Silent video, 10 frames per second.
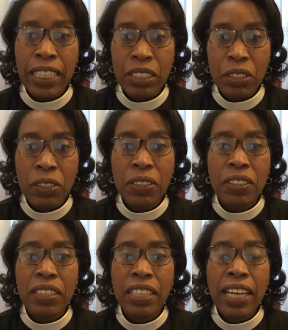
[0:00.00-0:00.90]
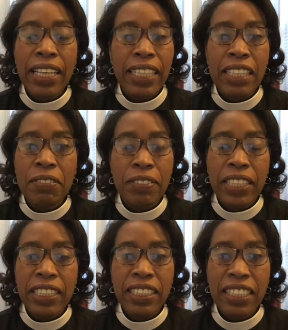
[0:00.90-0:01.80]
eternal and
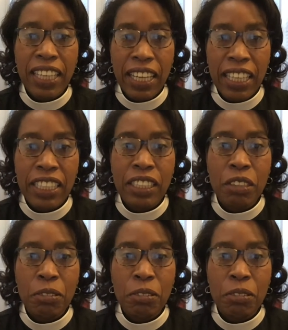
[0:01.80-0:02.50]
infinite God.